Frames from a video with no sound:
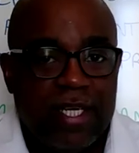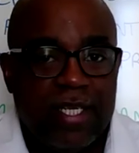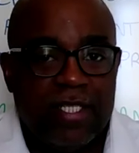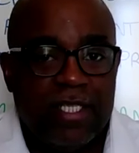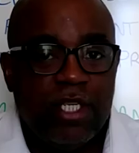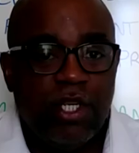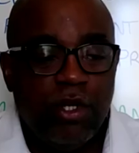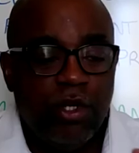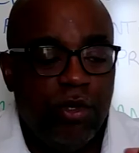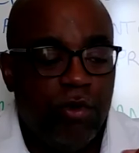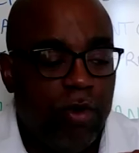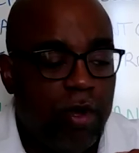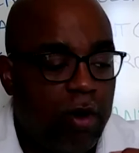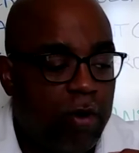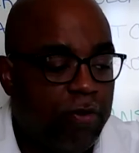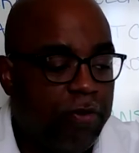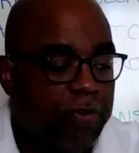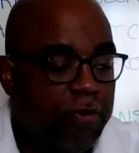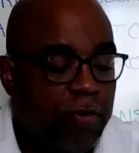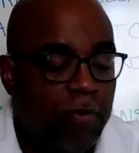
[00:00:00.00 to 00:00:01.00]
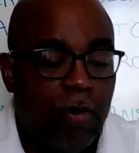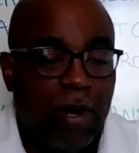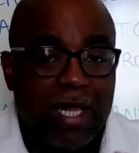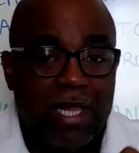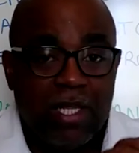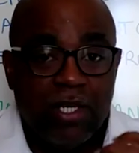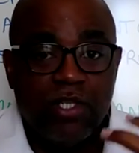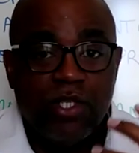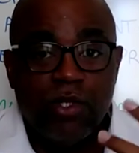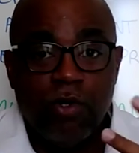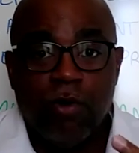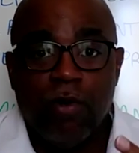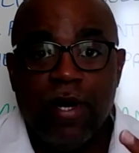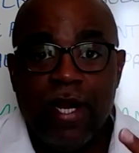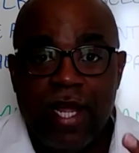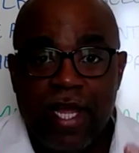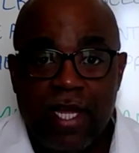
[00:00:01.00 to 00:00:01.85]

until you go through what the story